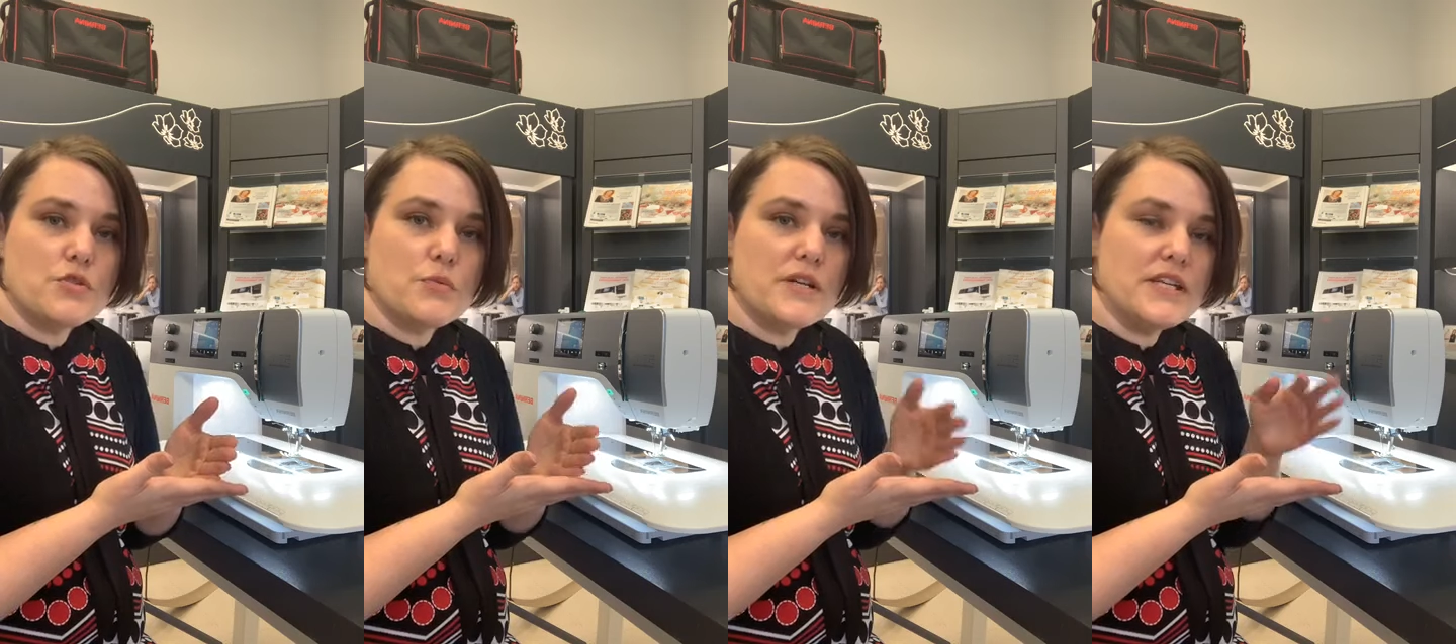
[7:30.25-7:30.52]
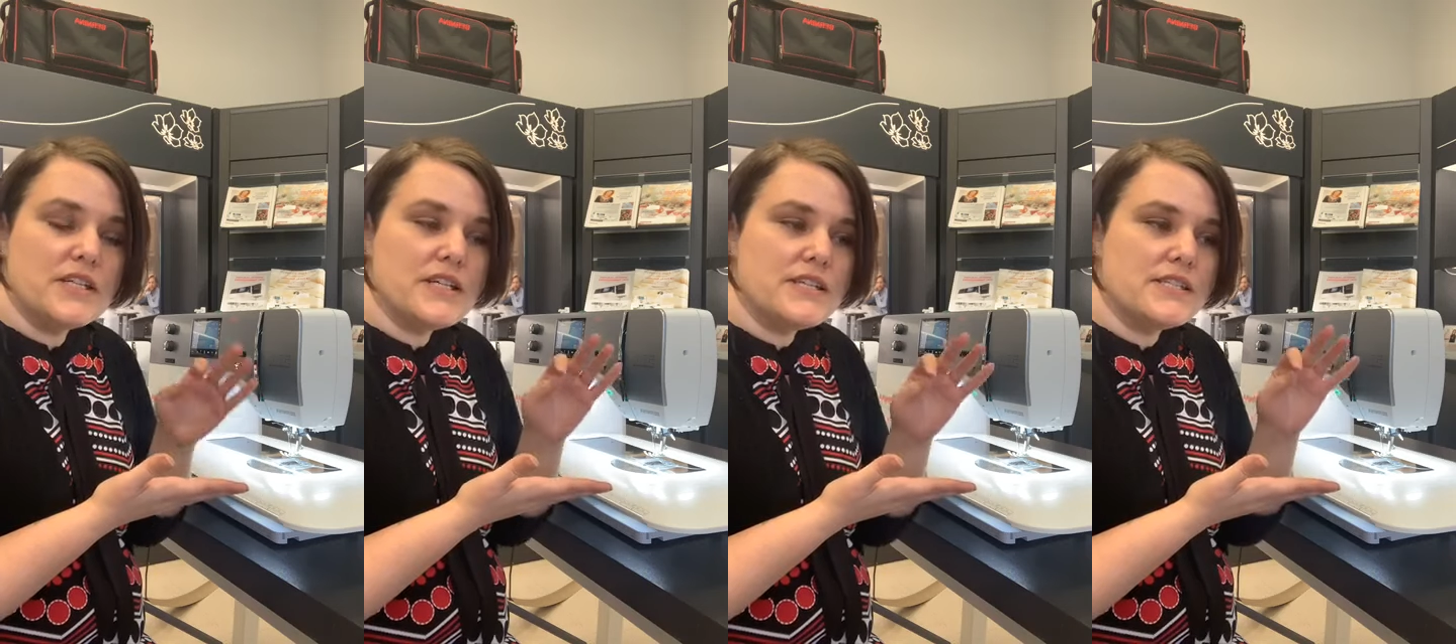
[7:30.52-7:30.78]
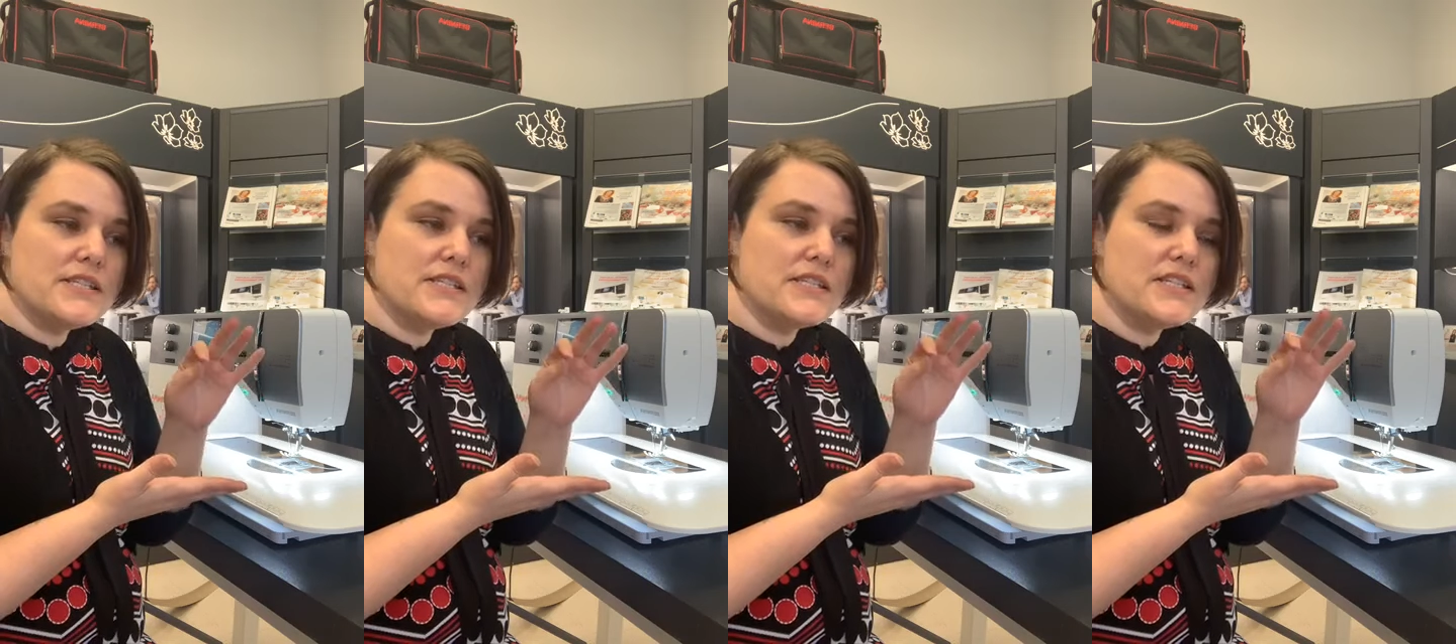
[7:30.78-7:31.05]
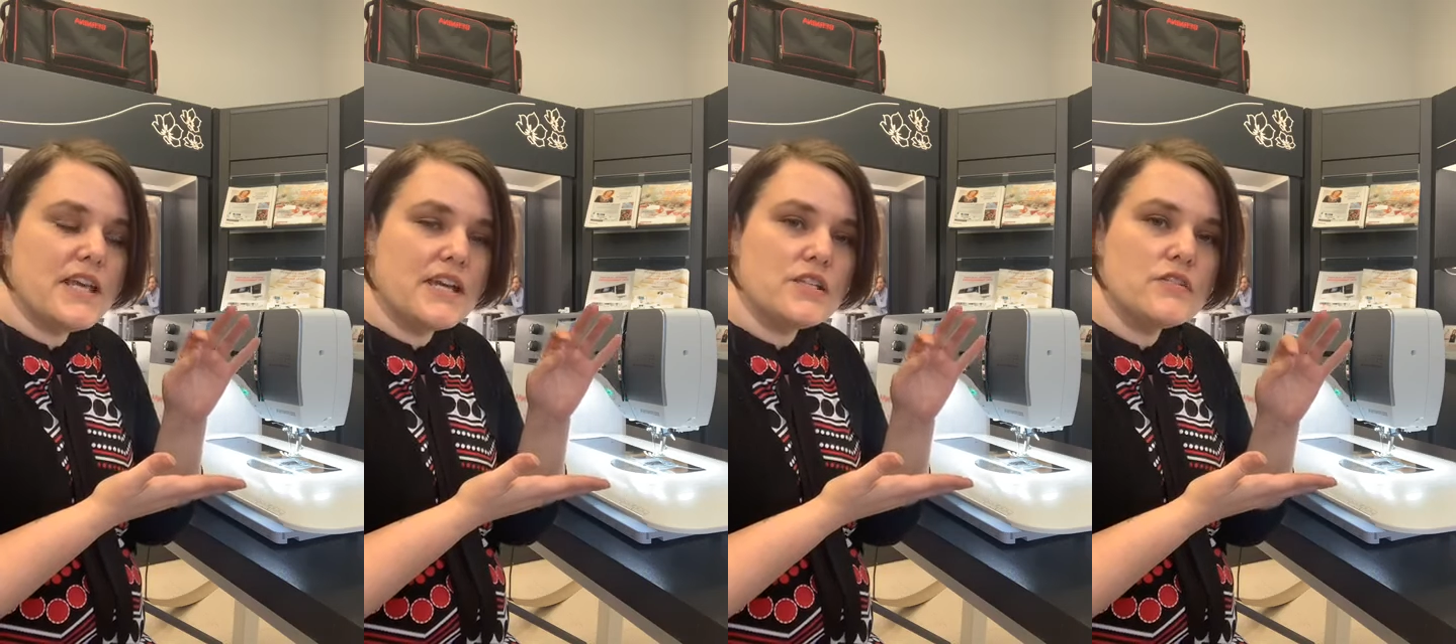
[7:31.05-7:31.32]
what it does is it
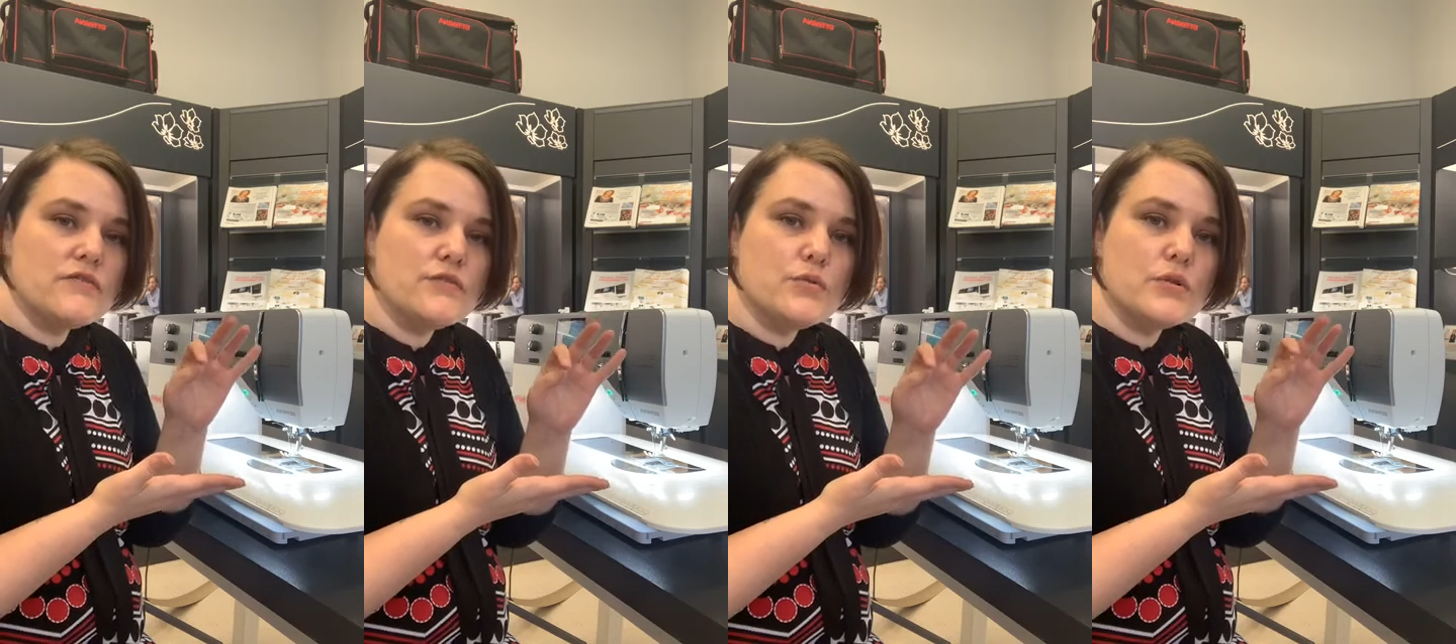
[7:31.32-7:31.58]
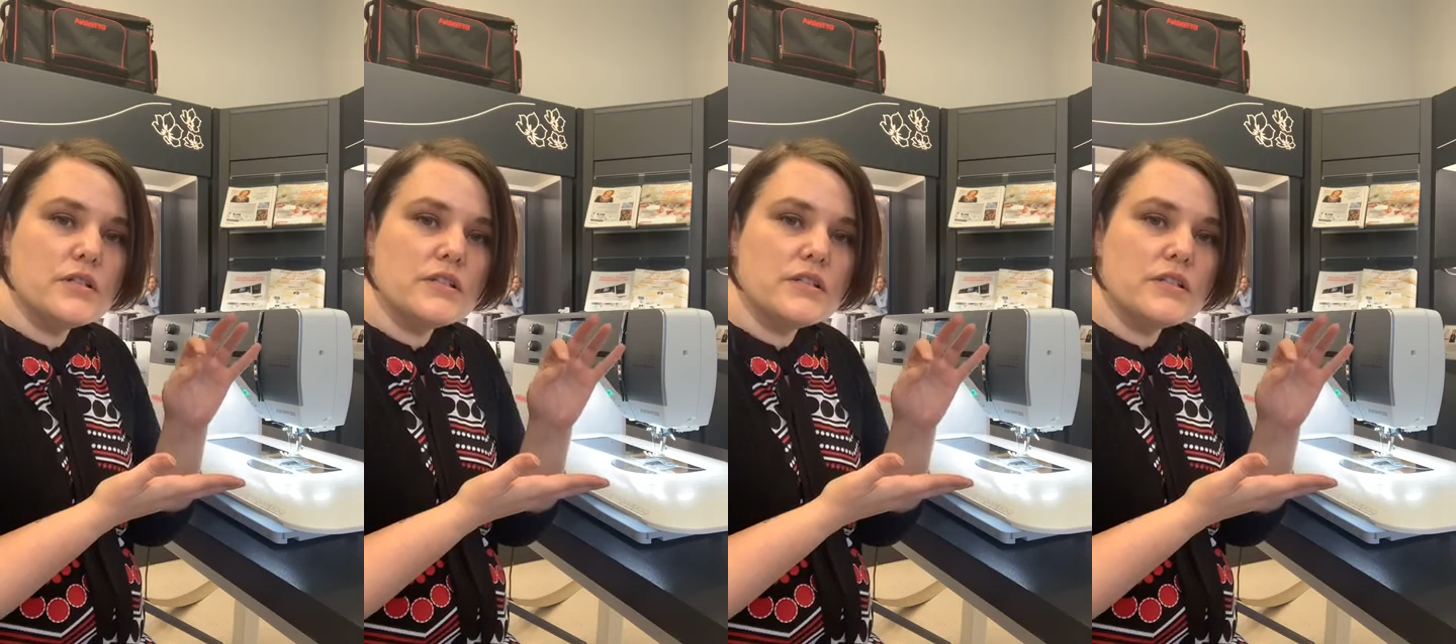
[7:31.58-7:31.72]
takes 4